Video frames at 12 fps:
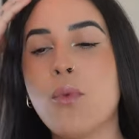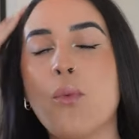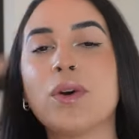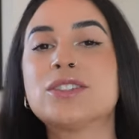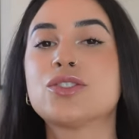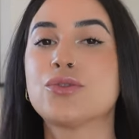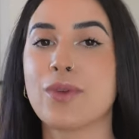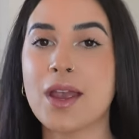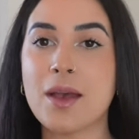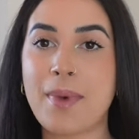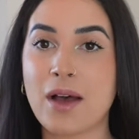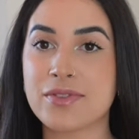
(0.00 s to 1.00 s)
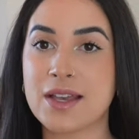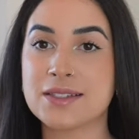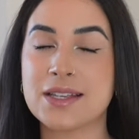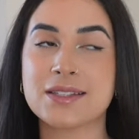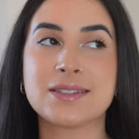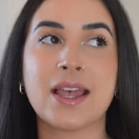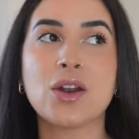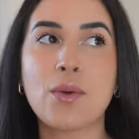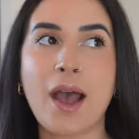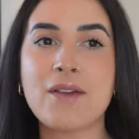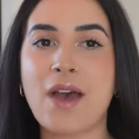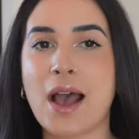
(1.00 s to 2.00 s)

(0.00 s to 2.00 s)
What's great about this is they don't have